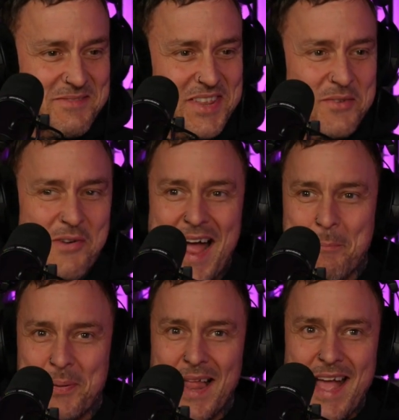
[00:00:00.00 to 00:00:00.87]
I'm at the
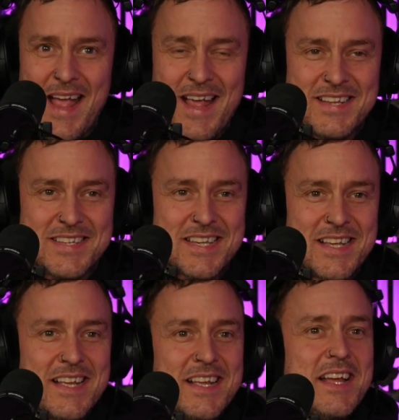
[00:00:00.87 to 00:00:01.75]
right place.
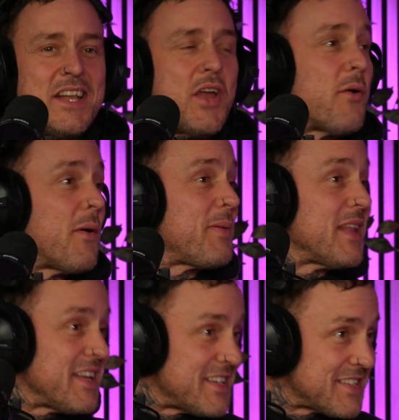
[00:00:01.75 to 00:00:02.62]
Right, well,
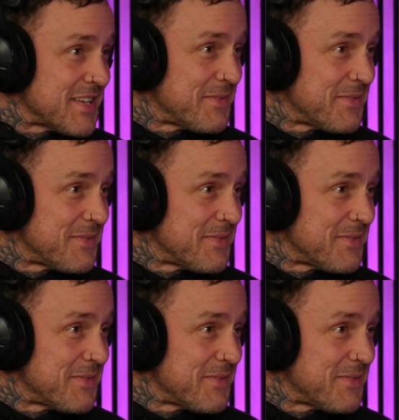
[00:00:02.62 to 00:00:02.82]
police.